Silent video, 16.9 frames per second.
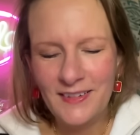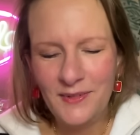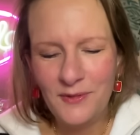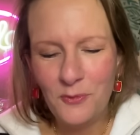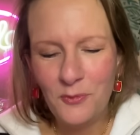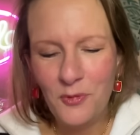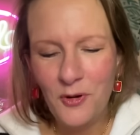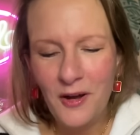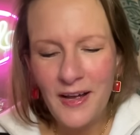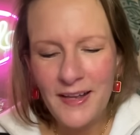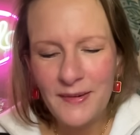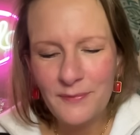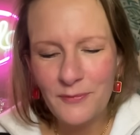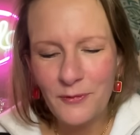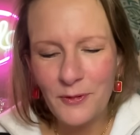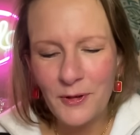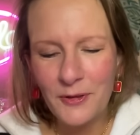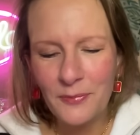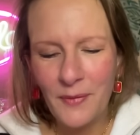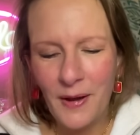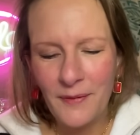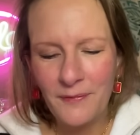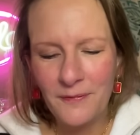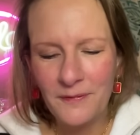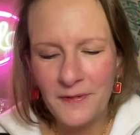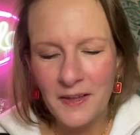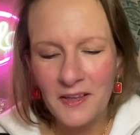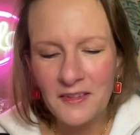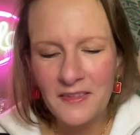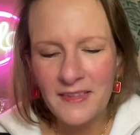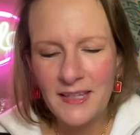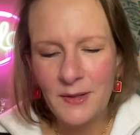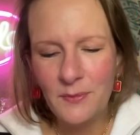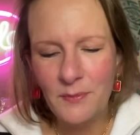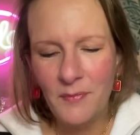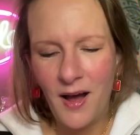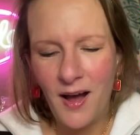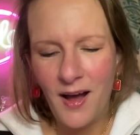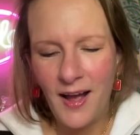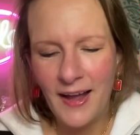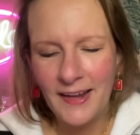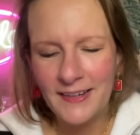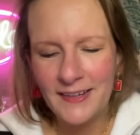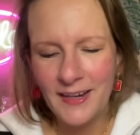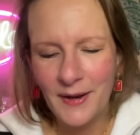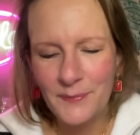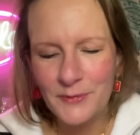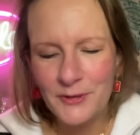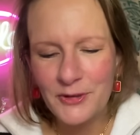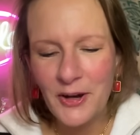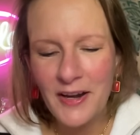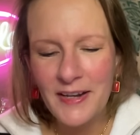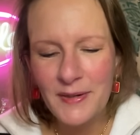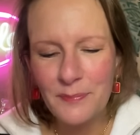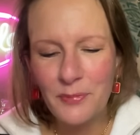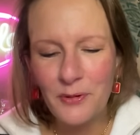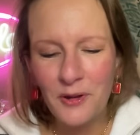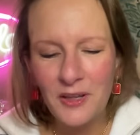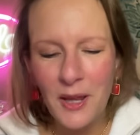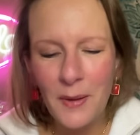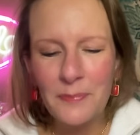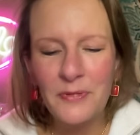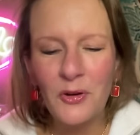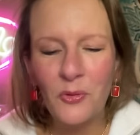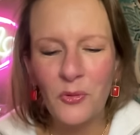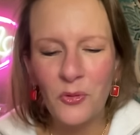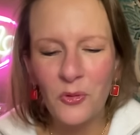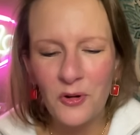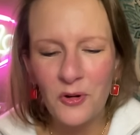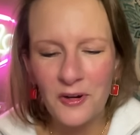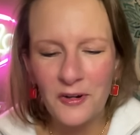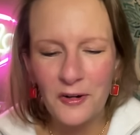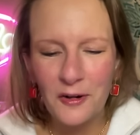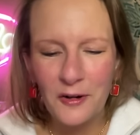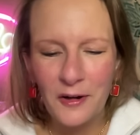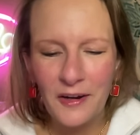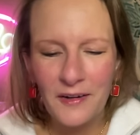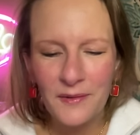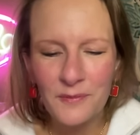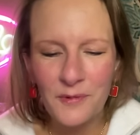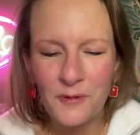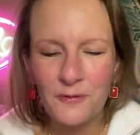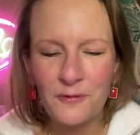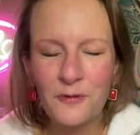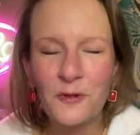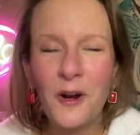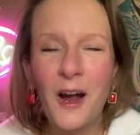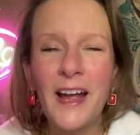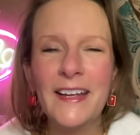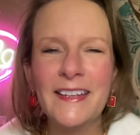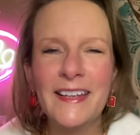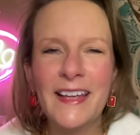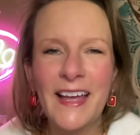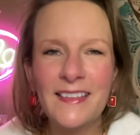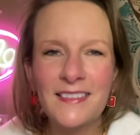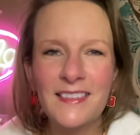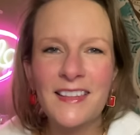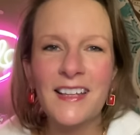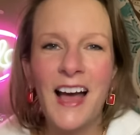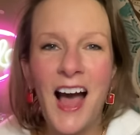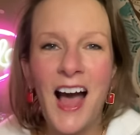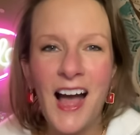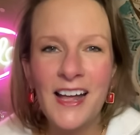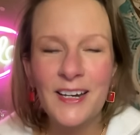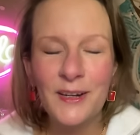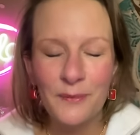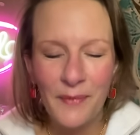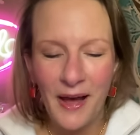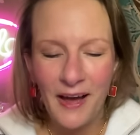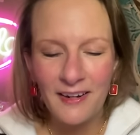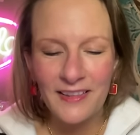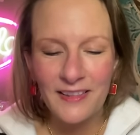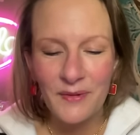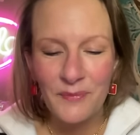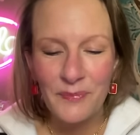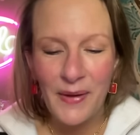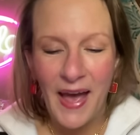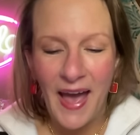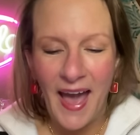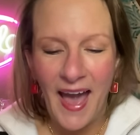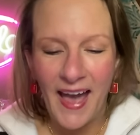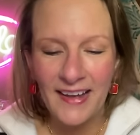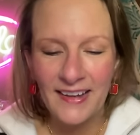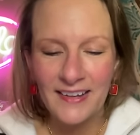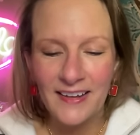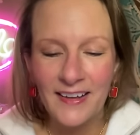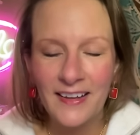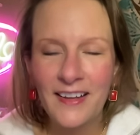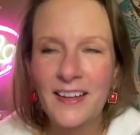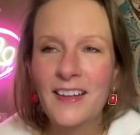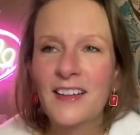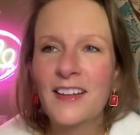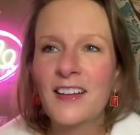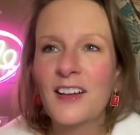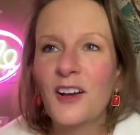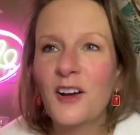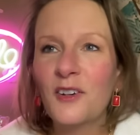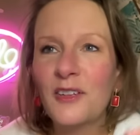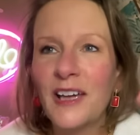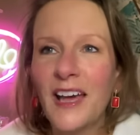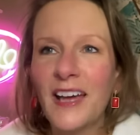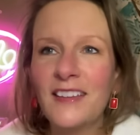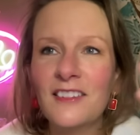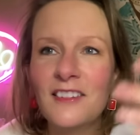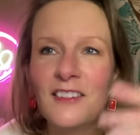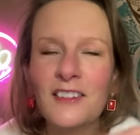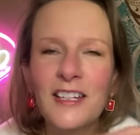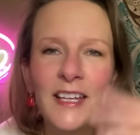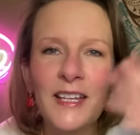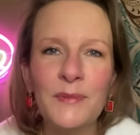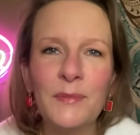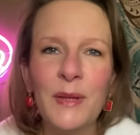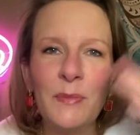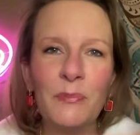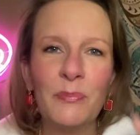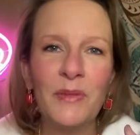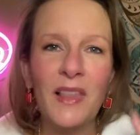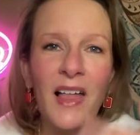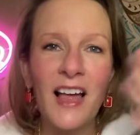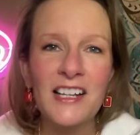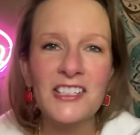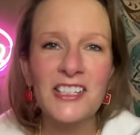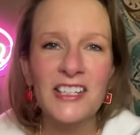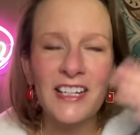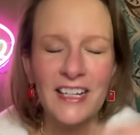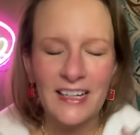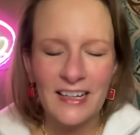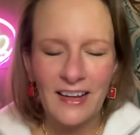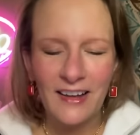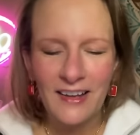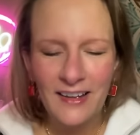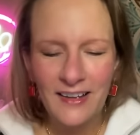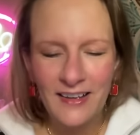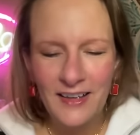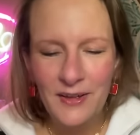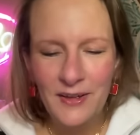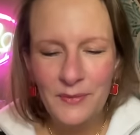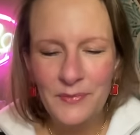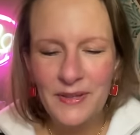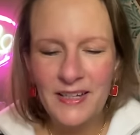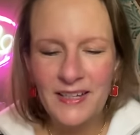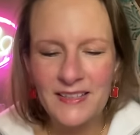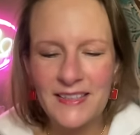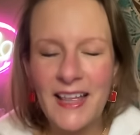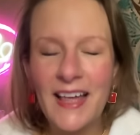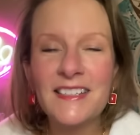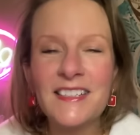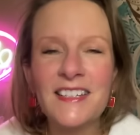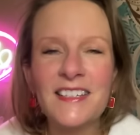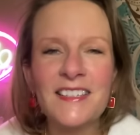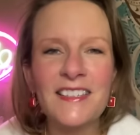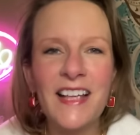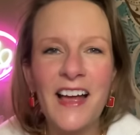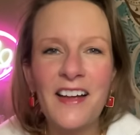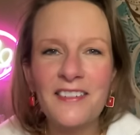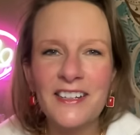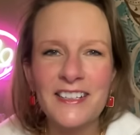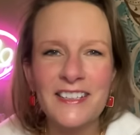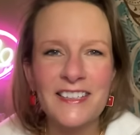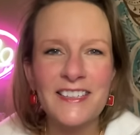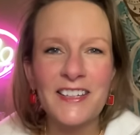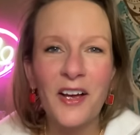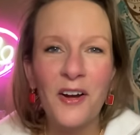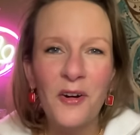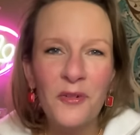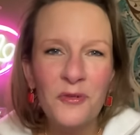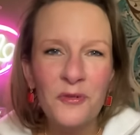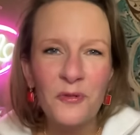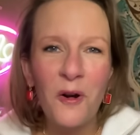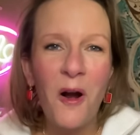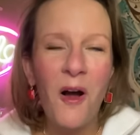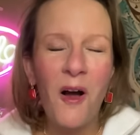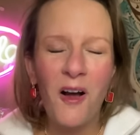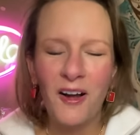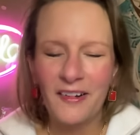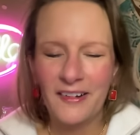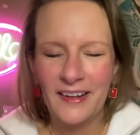what with my filthy mind, I'm trying to pull up the order before I get the item out of the bag. Okay, look at me blushing because that just sounded so wrong.